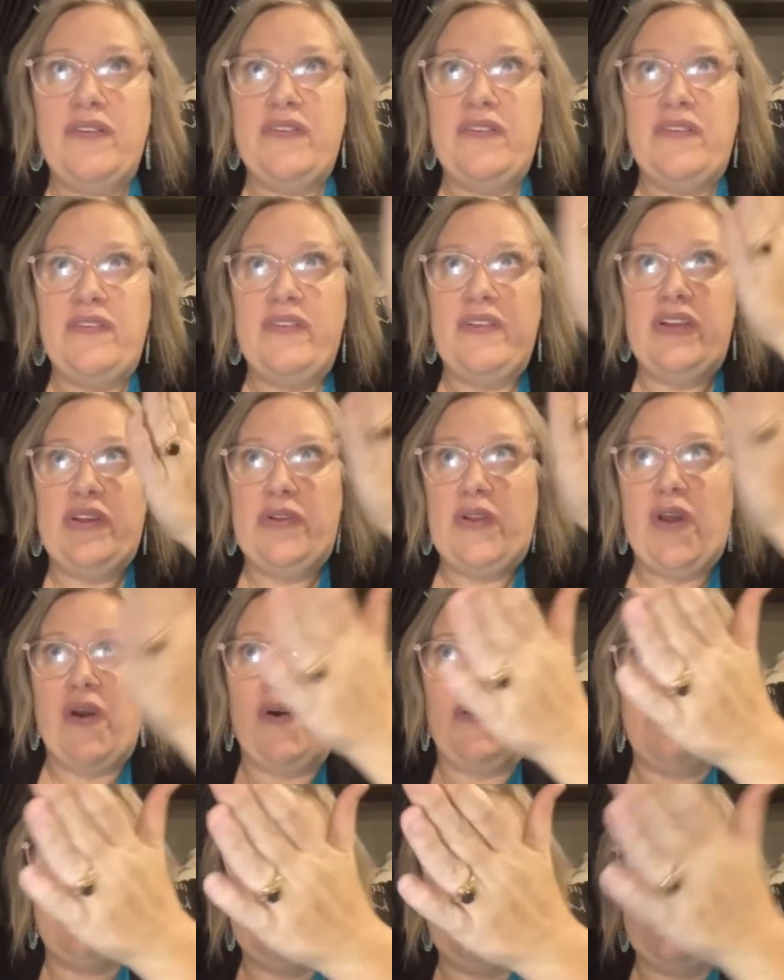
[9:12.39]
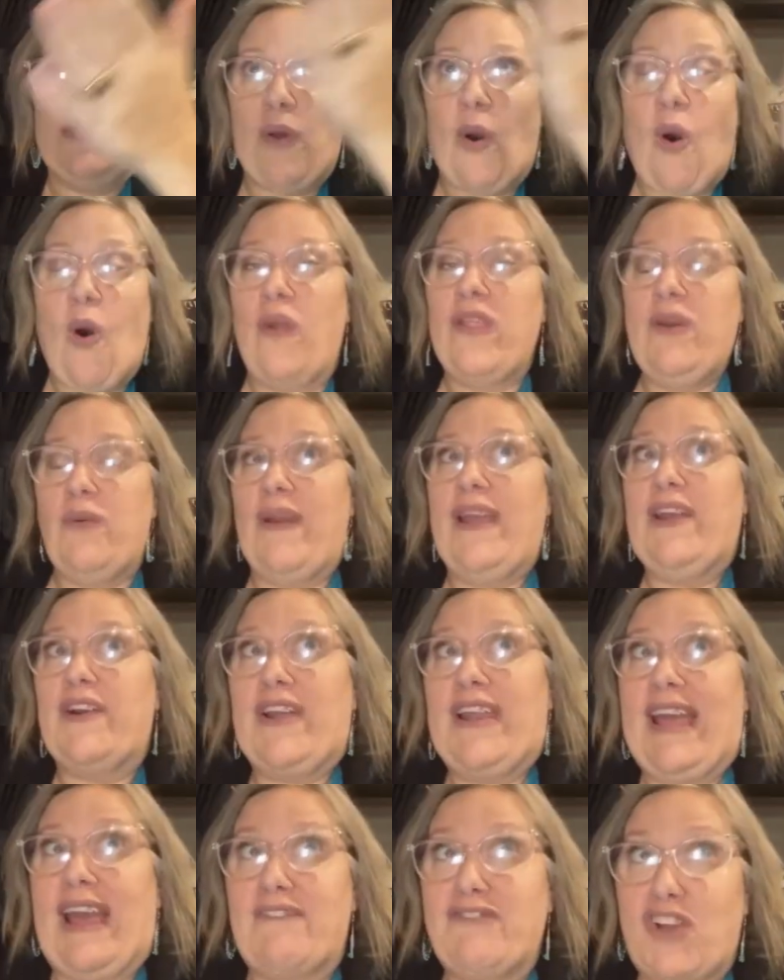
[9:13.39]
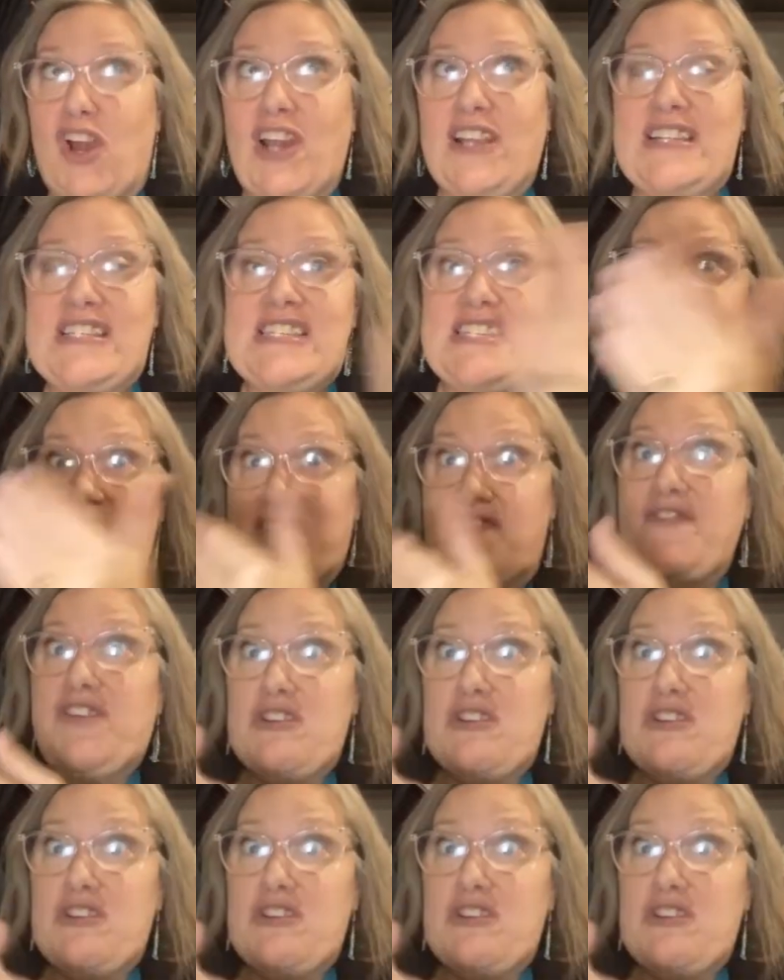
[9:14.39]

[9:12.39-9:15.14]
the only way you're going to have darkness is if you